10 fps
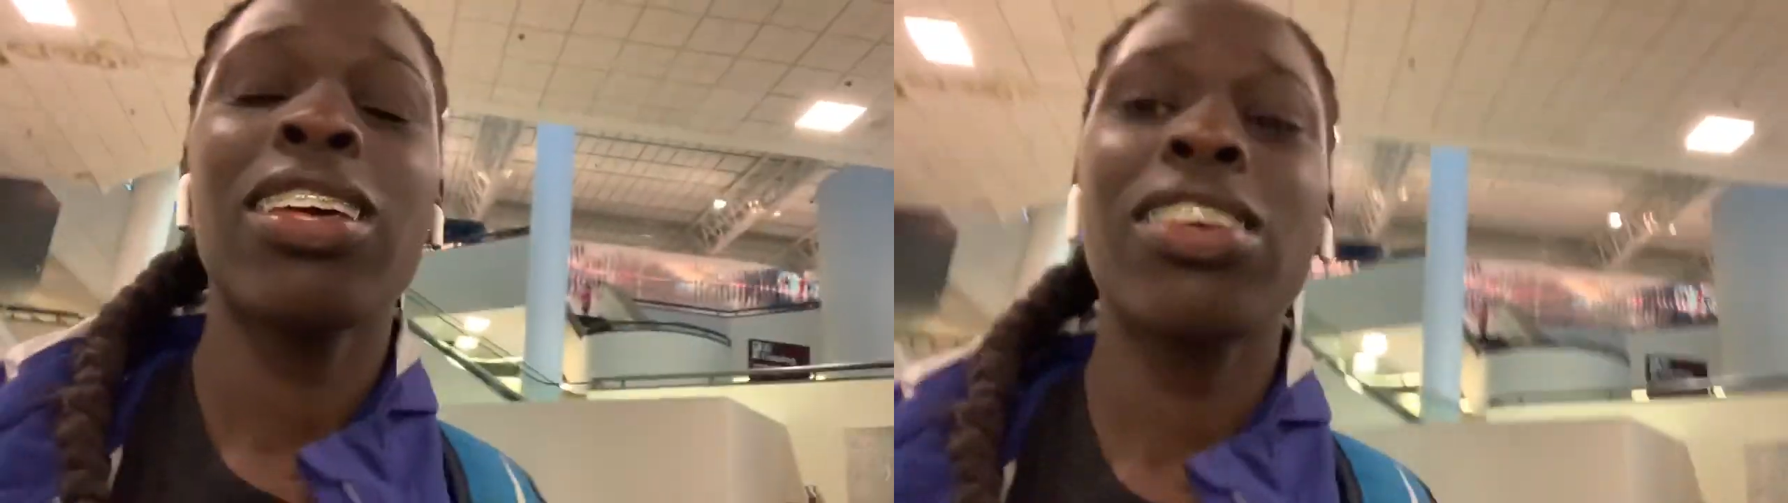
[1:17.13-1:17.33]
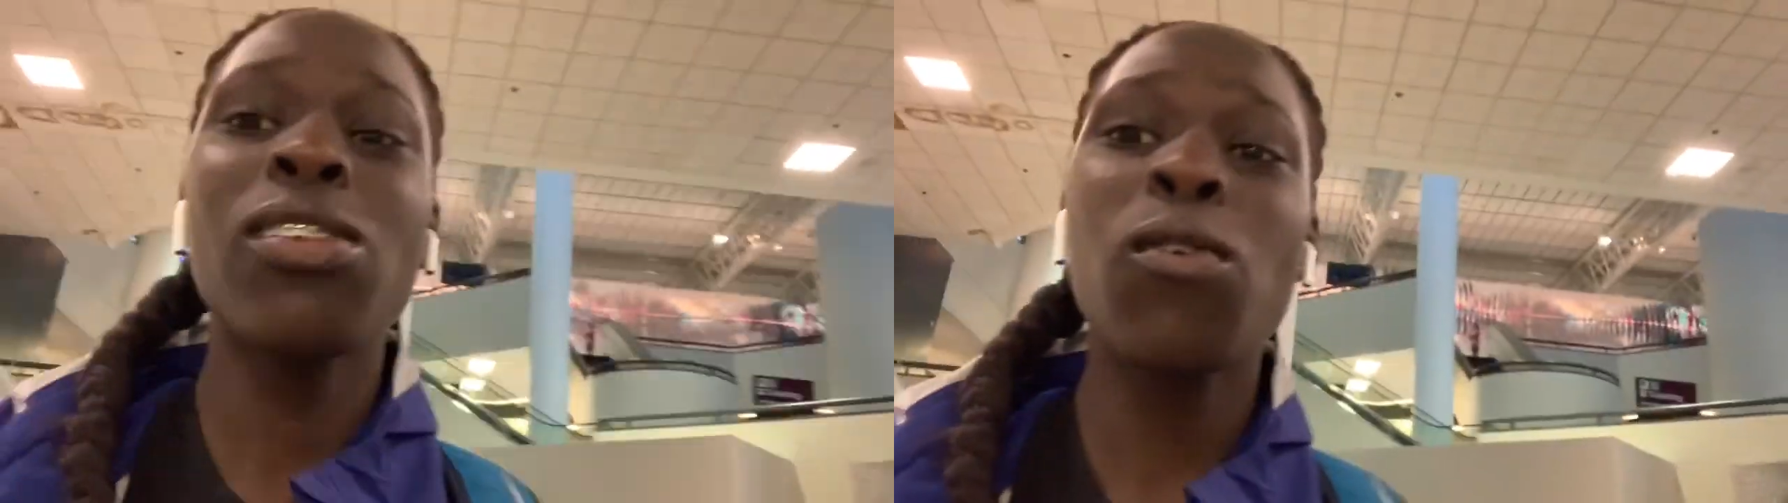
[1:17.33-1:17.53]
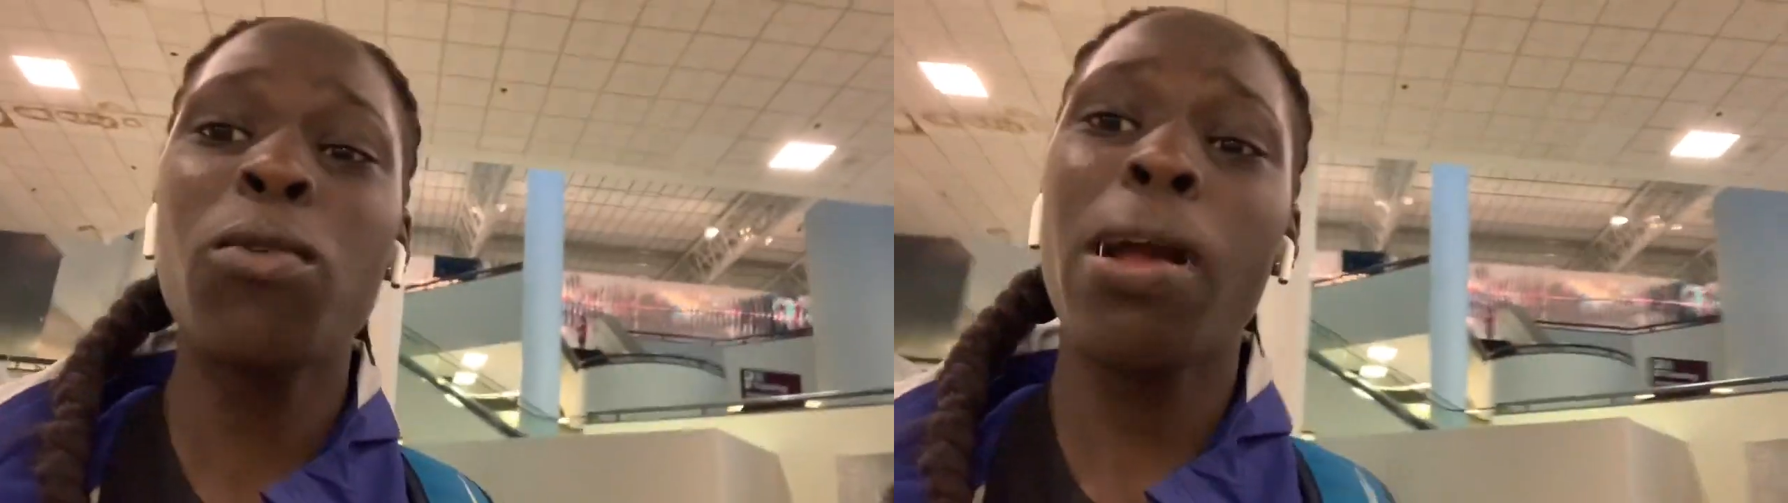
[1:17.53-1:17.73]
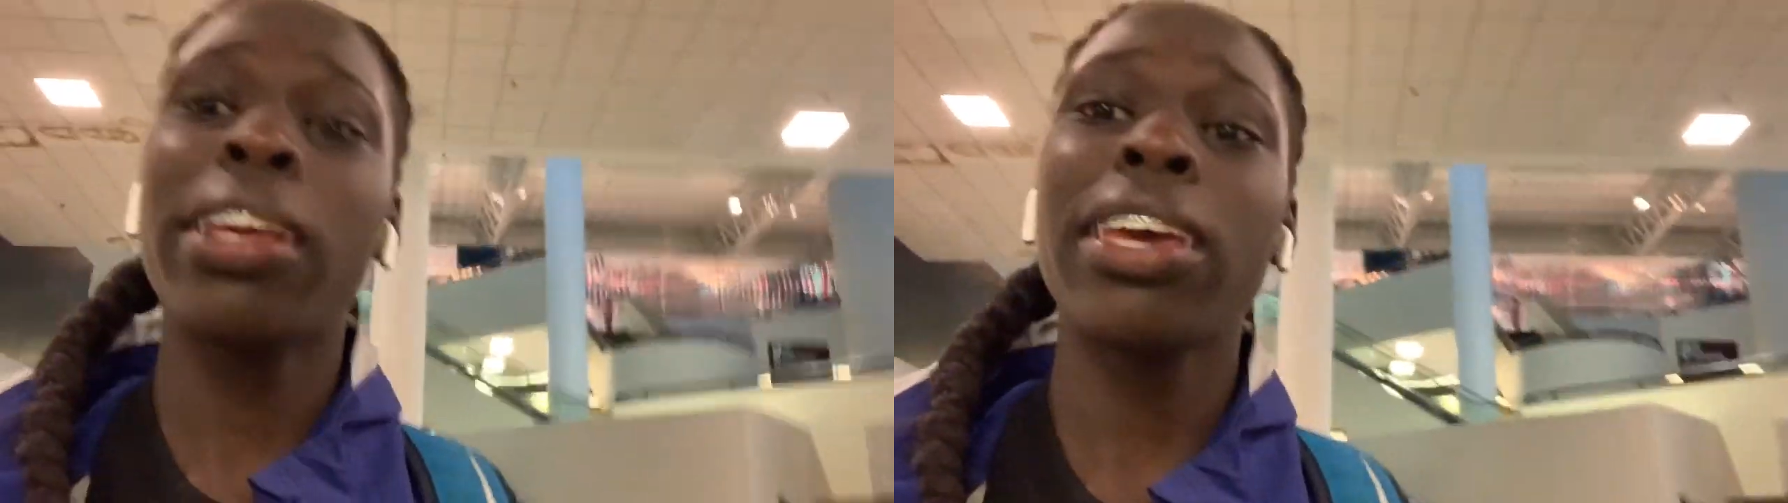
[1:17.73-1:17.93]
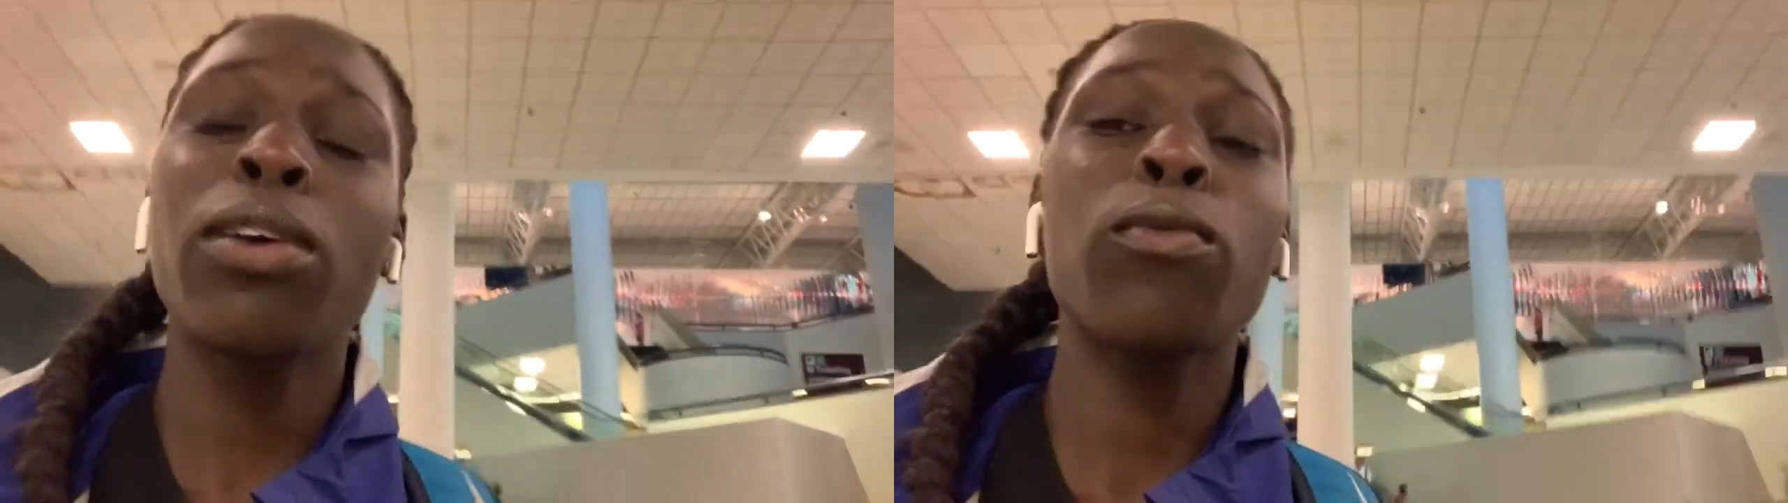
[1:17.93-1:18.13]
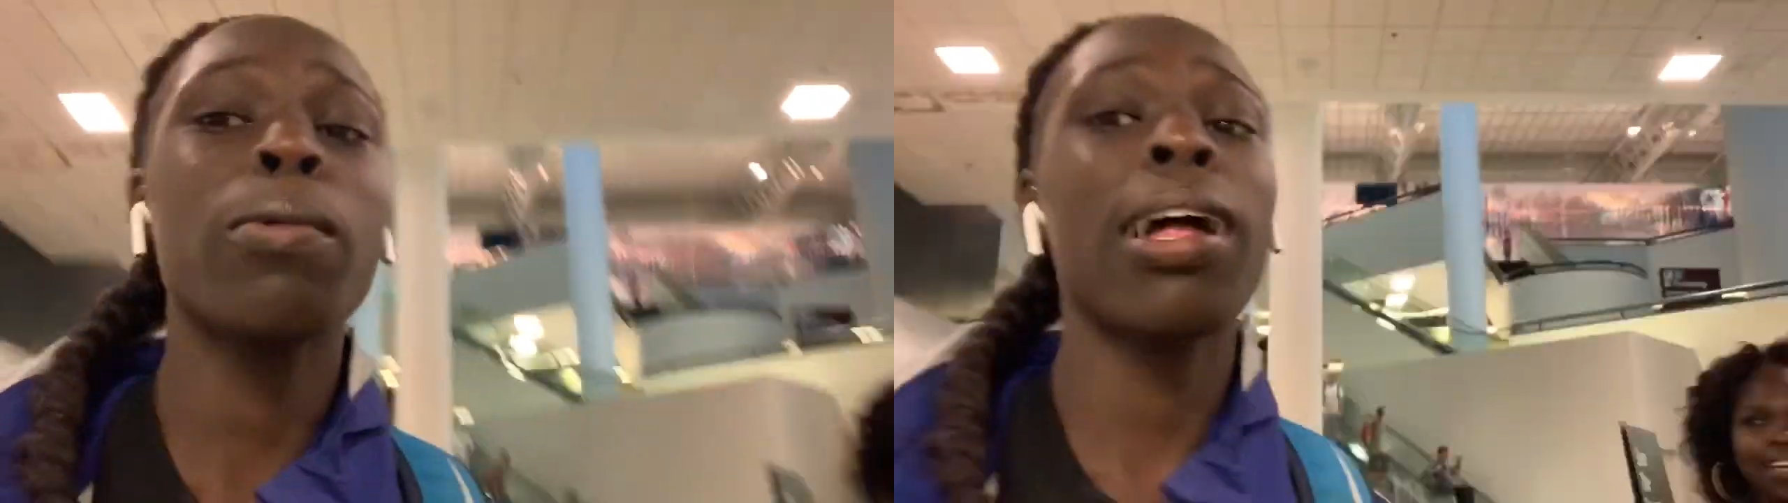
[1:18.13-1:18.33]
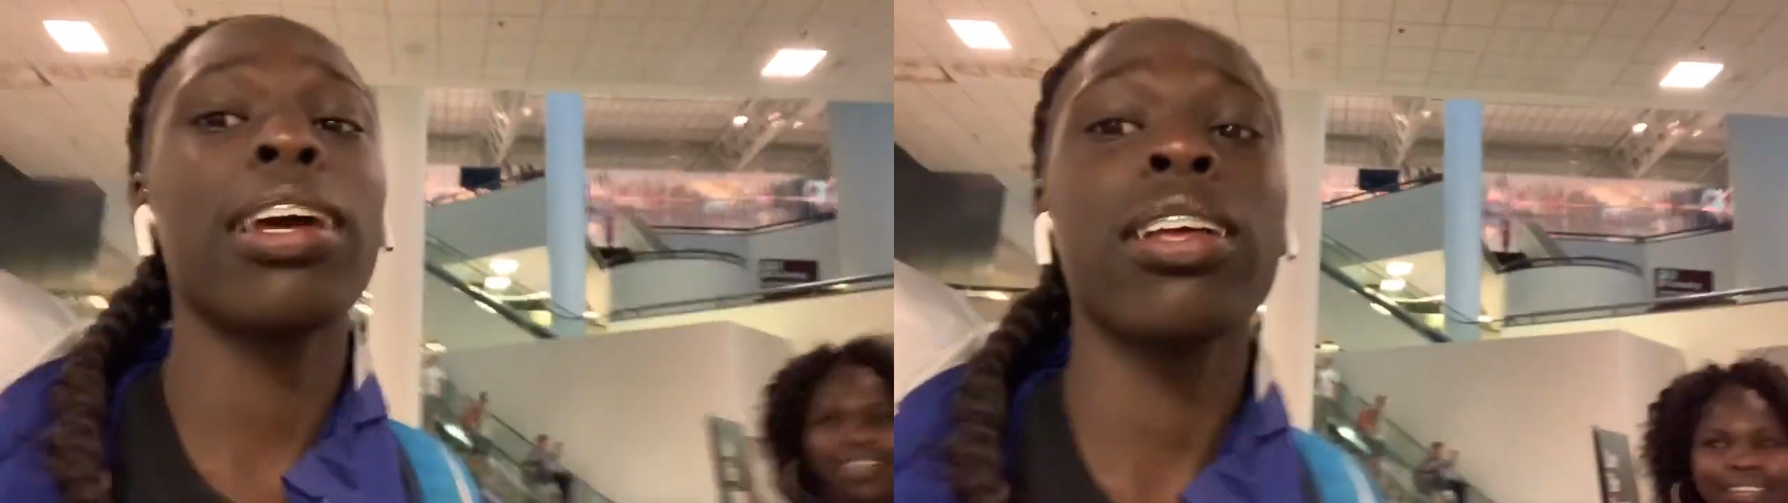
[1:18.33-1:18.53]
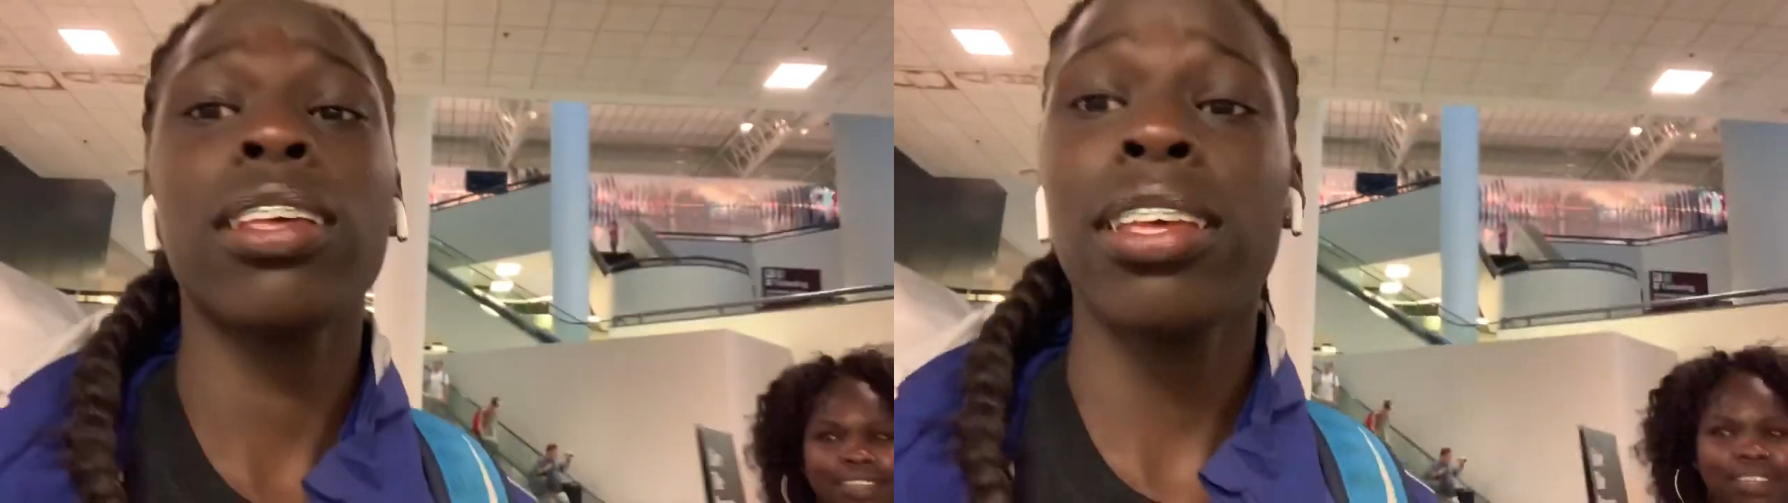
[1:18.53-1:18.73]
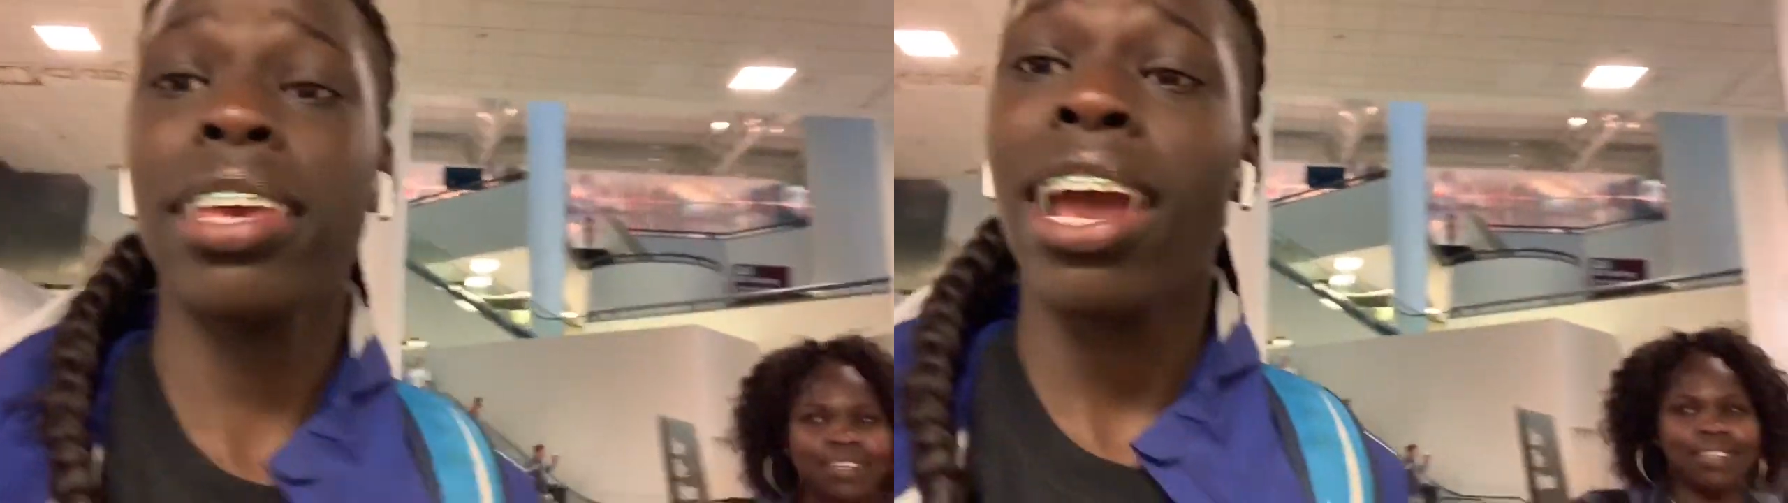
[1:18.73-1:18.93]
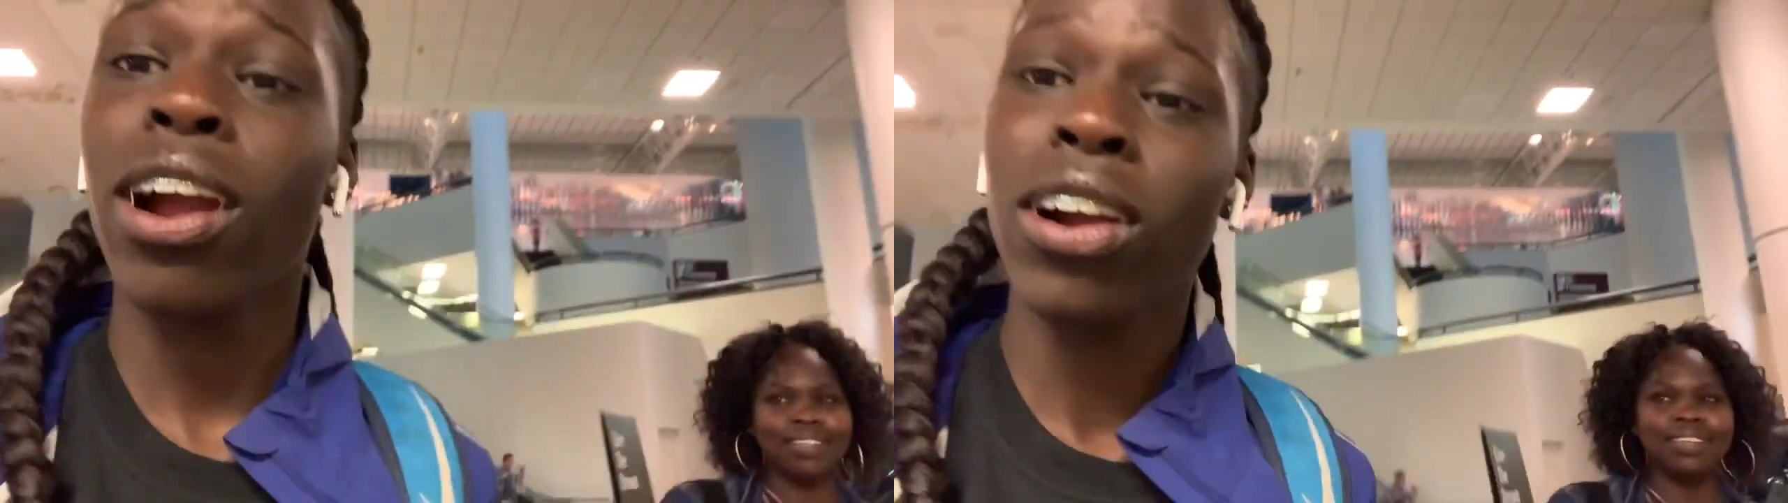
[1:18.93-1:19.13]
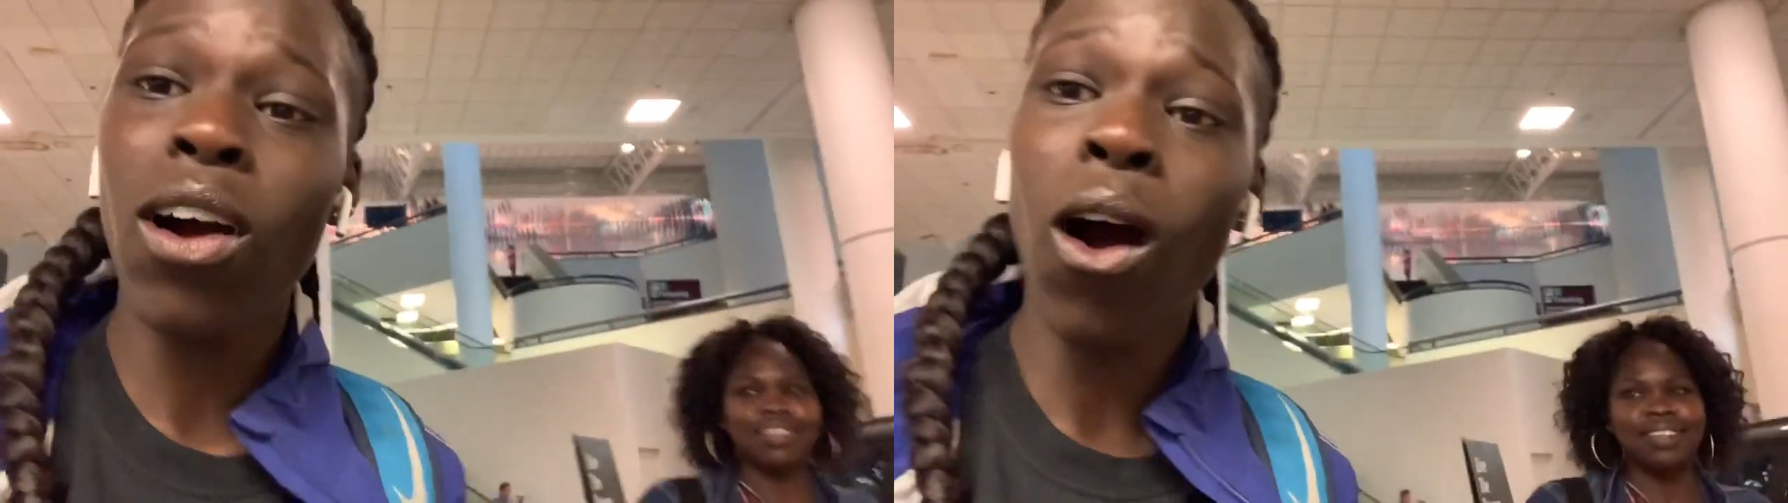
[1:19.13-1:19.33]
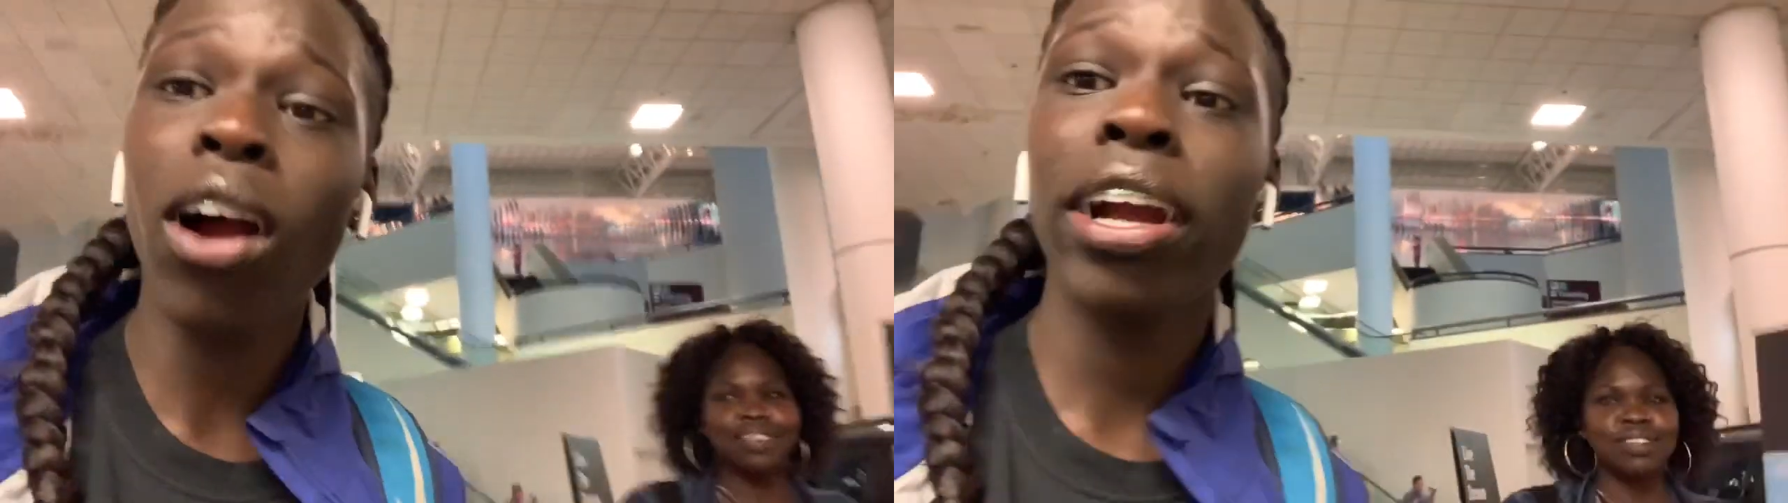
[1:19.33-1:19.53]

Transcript: You know what we're about to get? We're about to get our car,